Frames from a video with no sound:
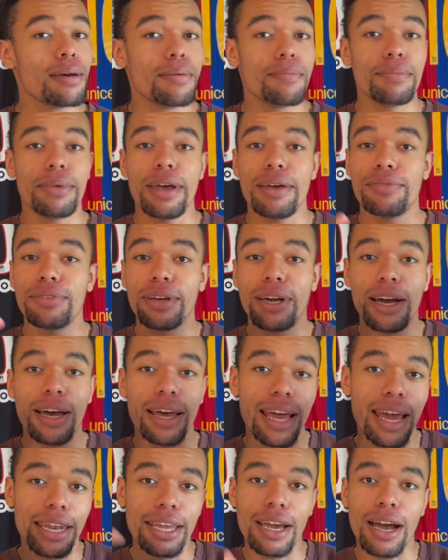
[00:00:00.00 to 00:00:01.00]
But if you got
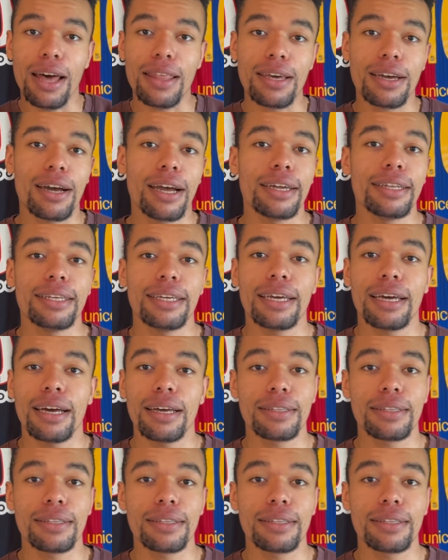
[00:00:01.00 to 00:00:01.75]
any other idea,